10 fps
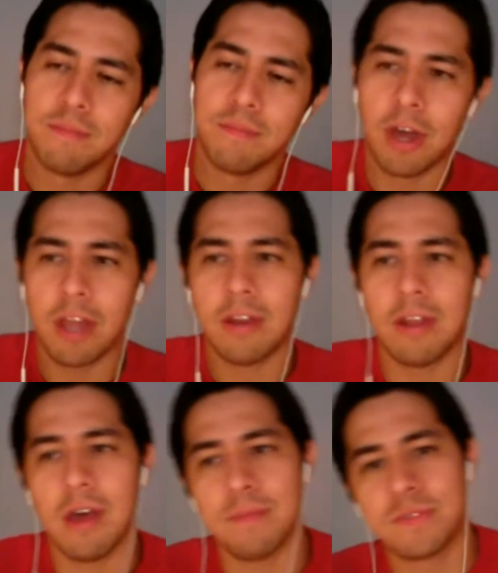But
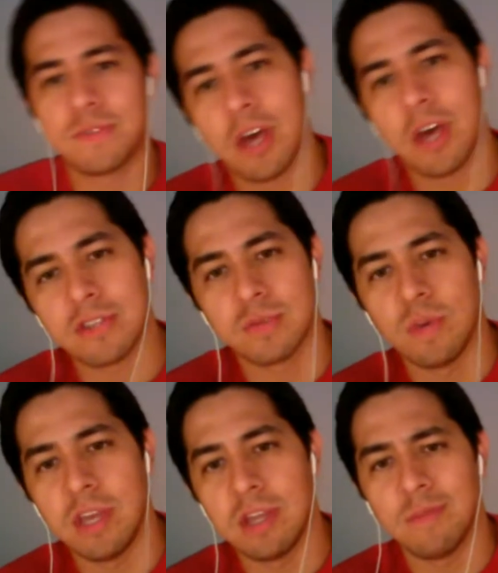I'm just kind of
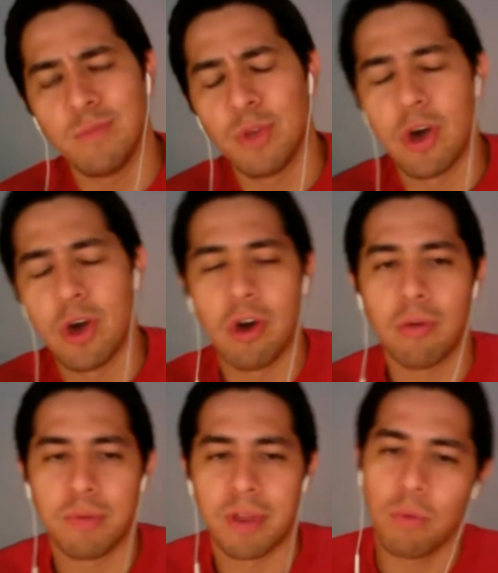sweet.
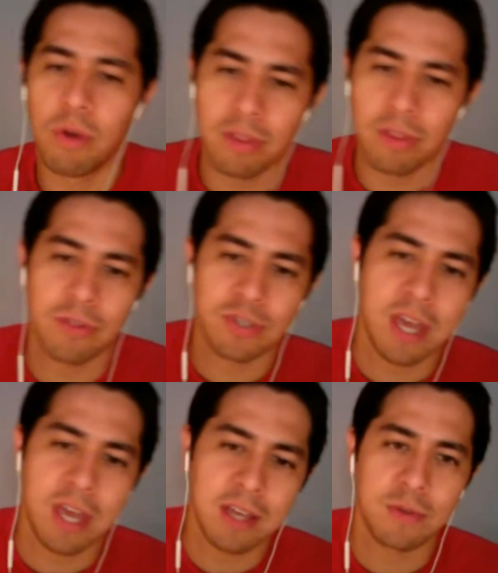No, but I wear a leather
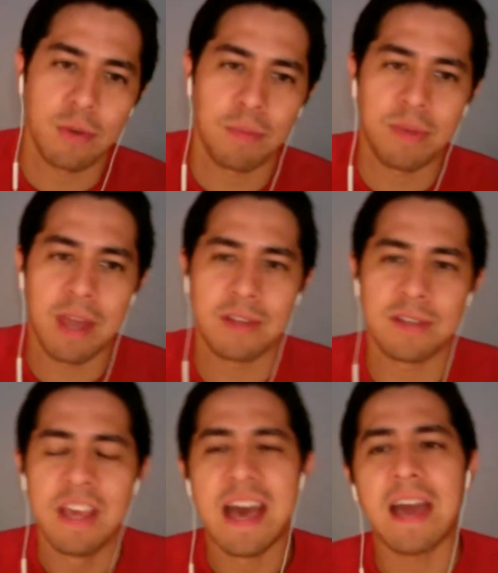jacket, so I'm kind of...
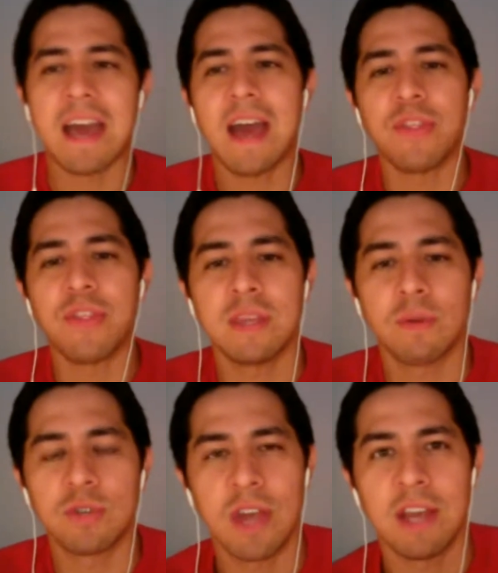I think they
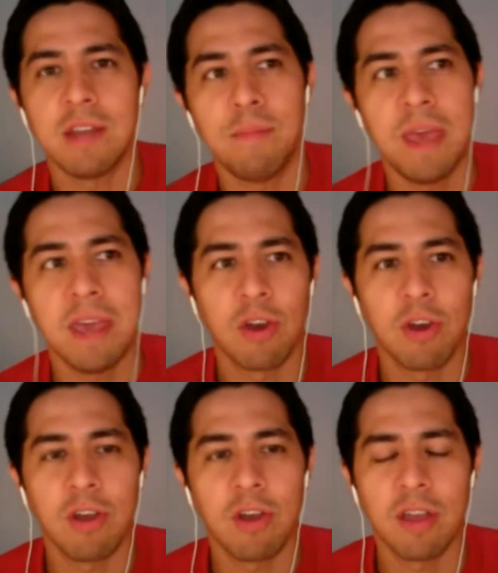were trying to make
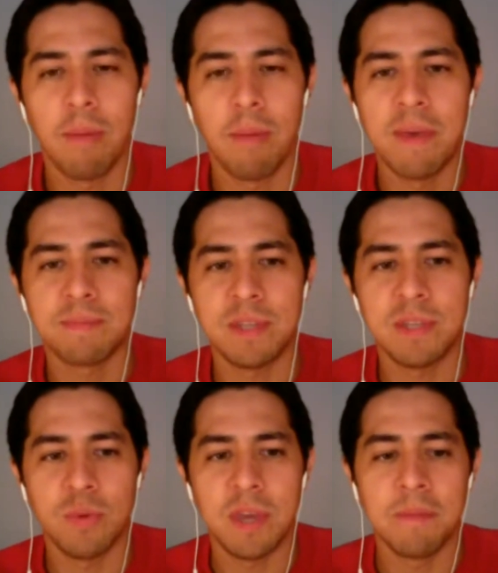her a mix
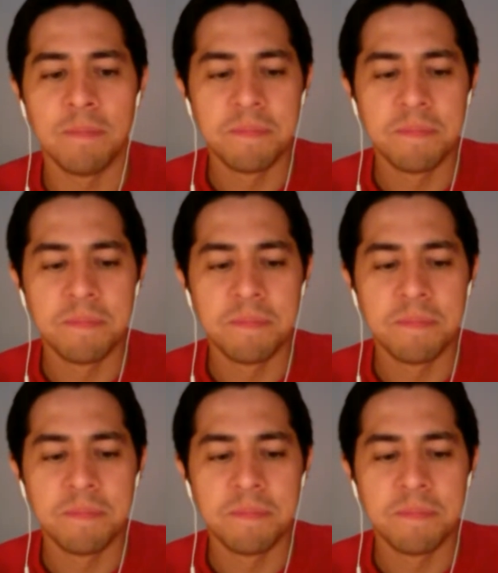between